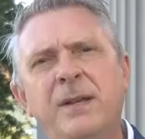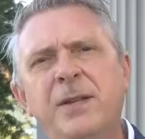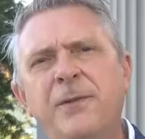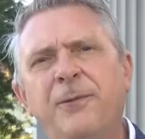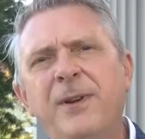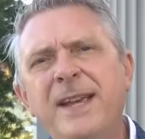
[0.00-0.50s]

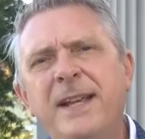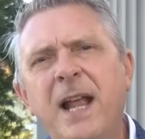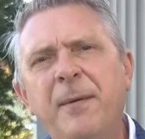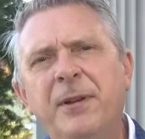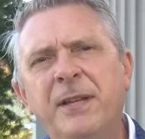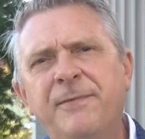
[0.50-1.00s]
So for
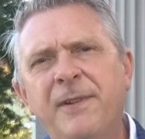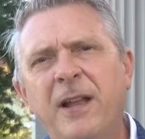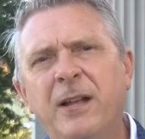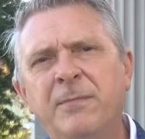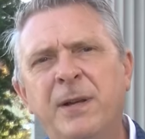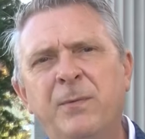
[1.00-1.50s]
economic
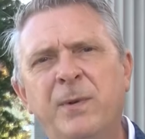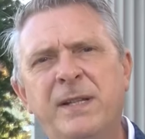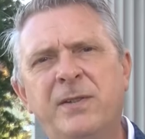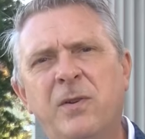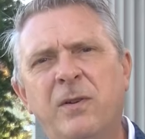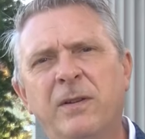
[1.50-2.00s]
development, we'd
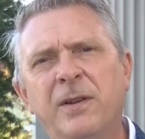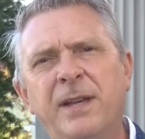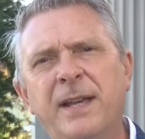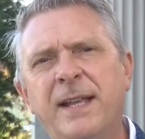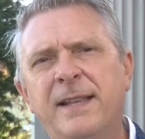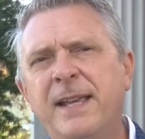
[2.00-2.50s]
start
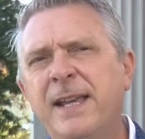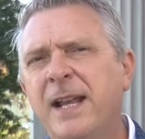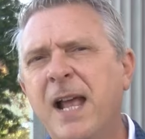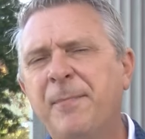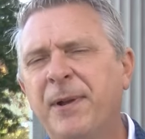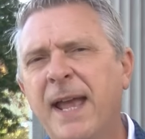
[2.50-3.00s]
looking at the
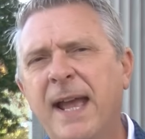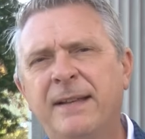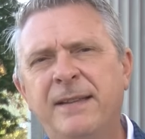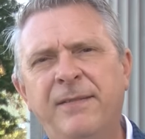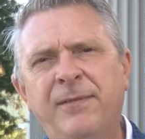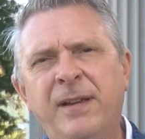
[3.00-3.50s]
economic
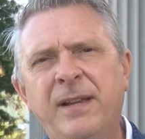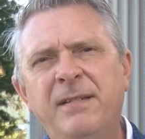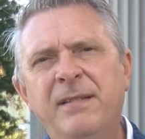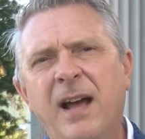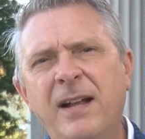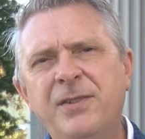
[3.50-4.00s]
activity,
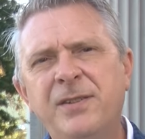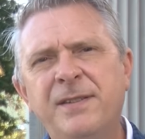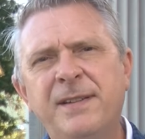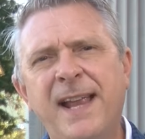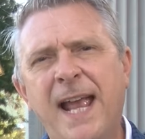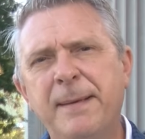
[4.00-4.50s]
not
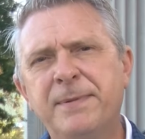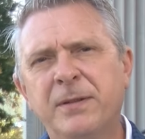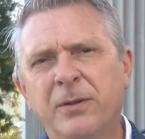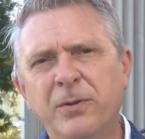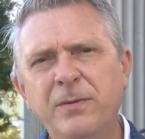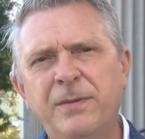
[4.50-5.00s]
just in
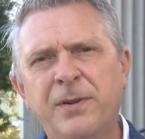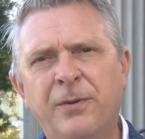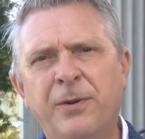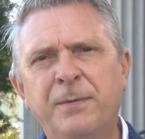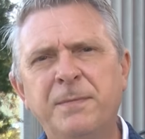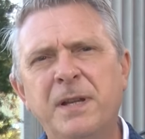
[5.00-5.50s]
absolute
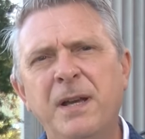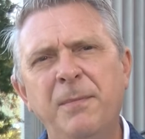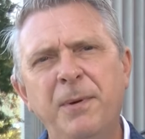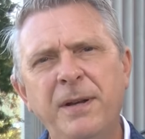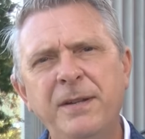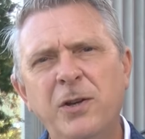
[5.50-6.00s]
terms,
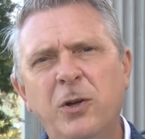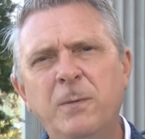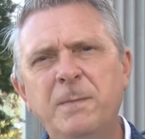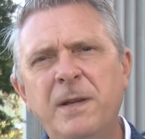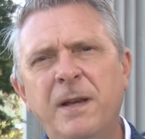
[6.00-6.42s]
but in terms